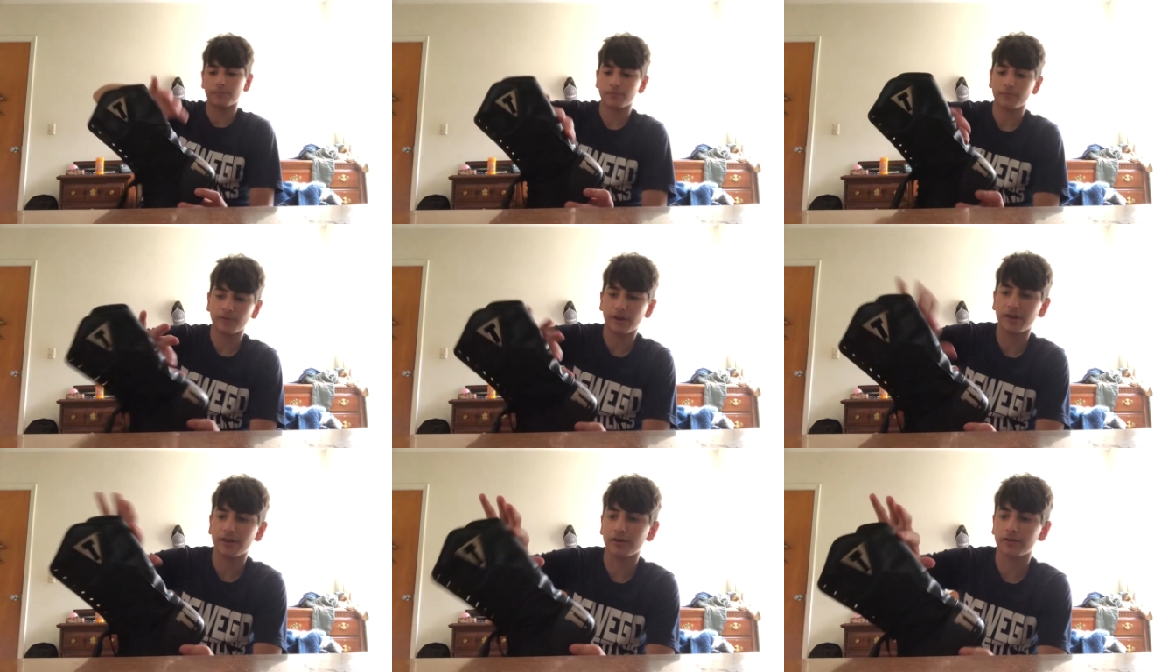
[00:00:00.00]
Right
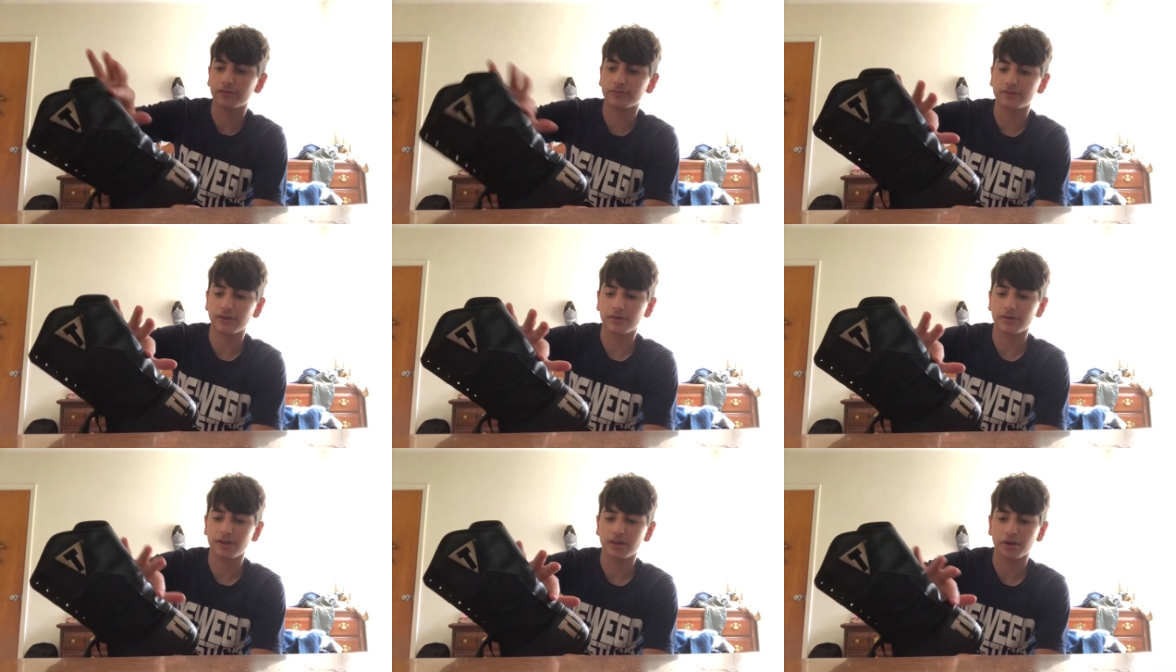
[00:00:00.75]
here, down
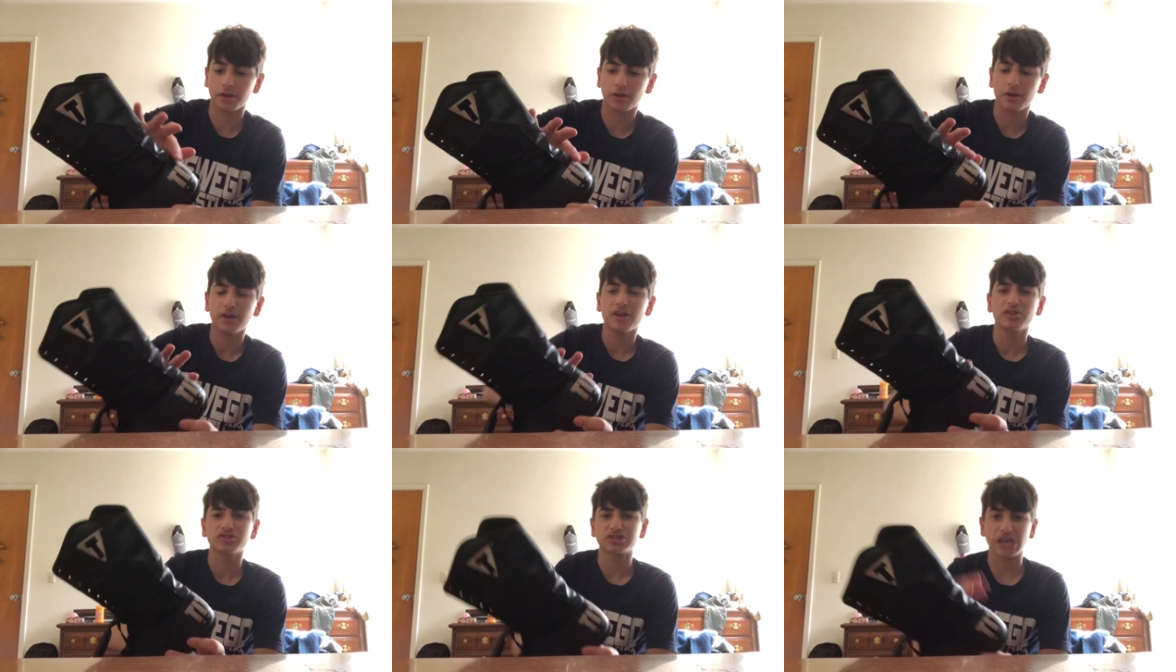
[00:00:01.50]
to here.
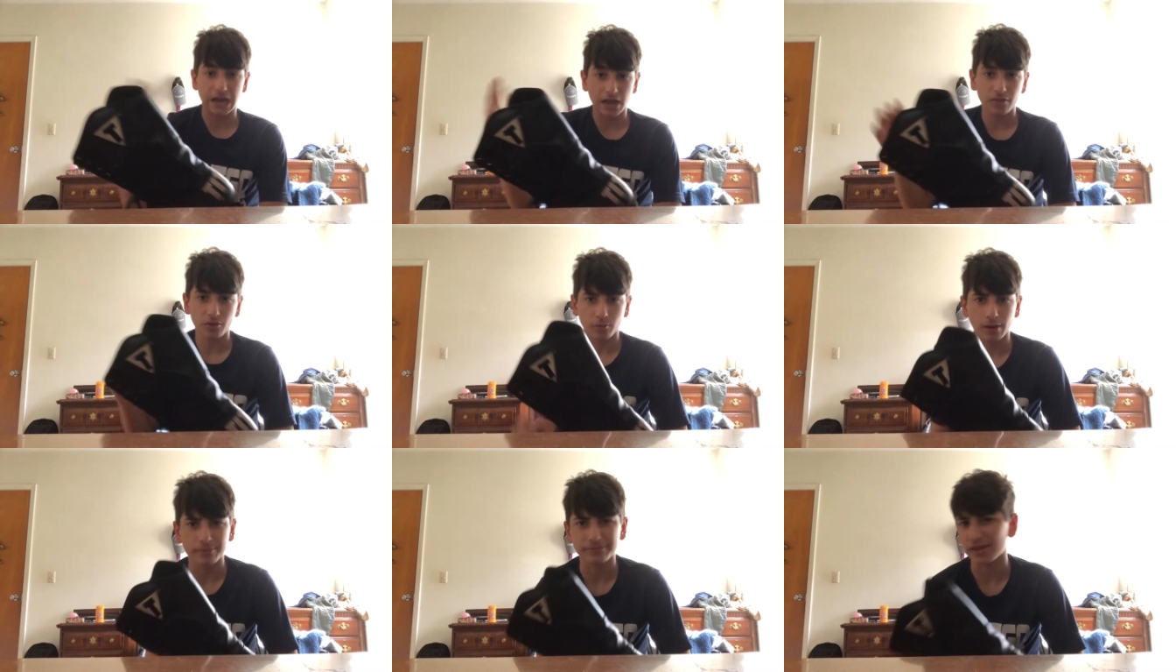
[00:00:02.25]
Check on their
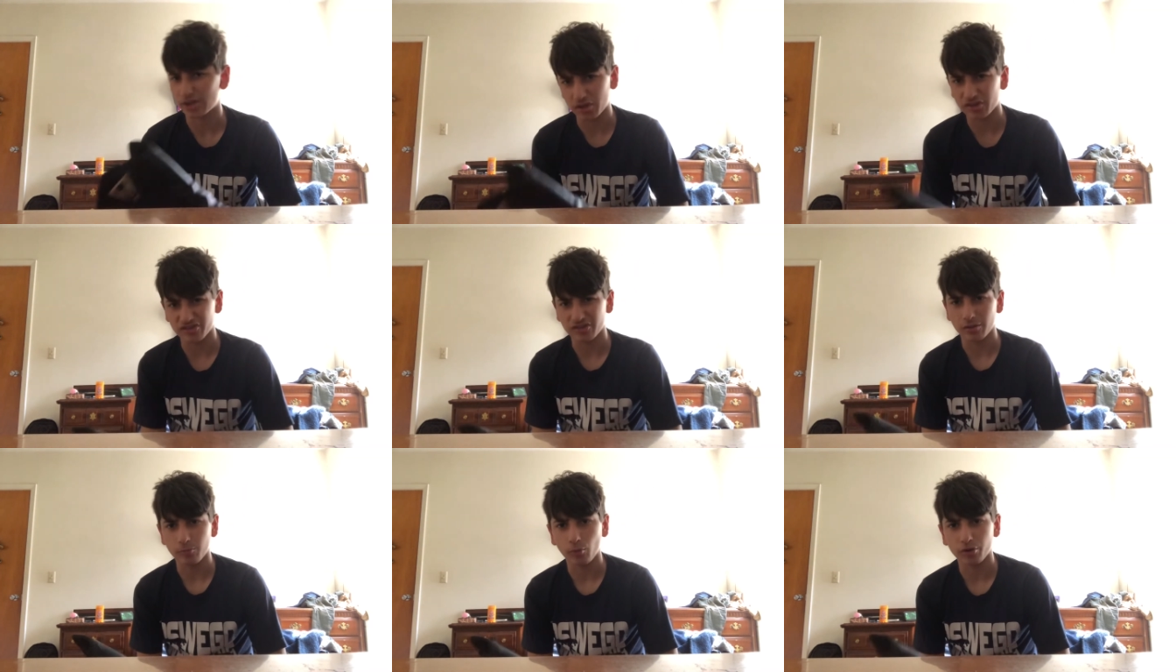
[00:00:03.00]
website, you can see
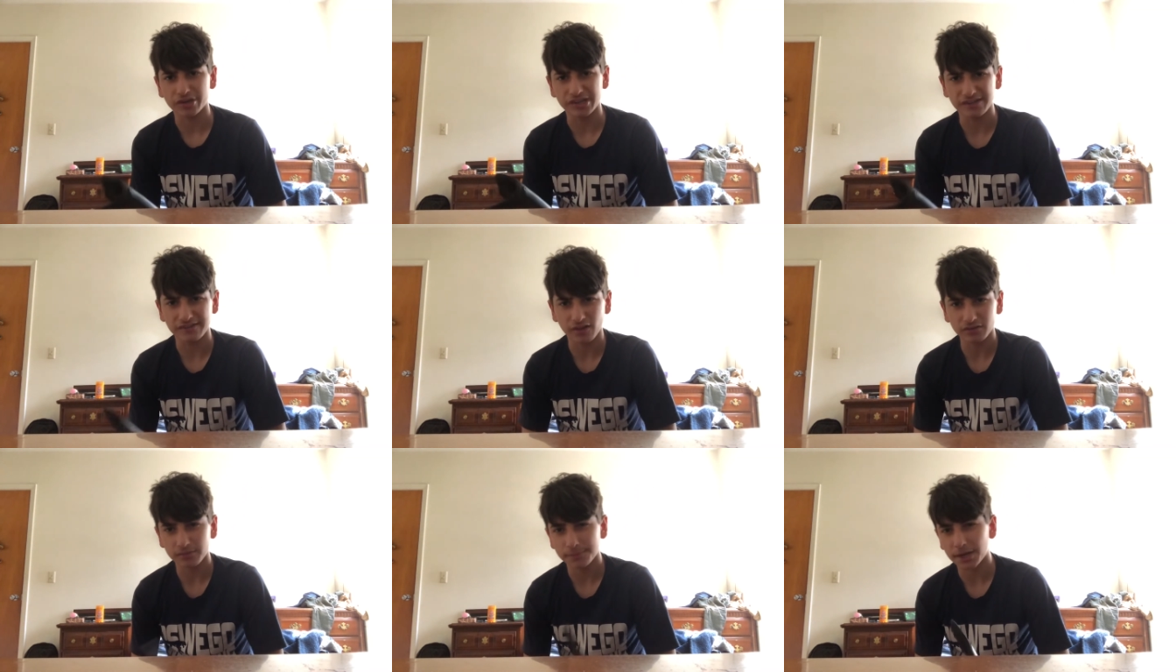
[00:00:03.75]
more details
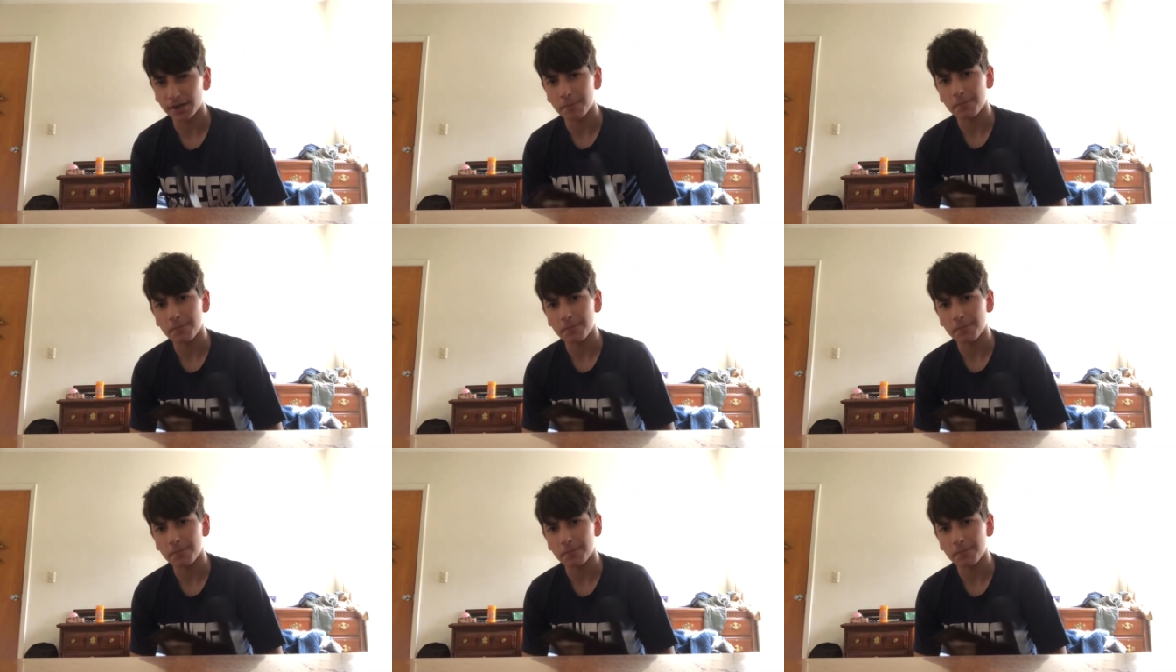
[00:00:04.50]
about it.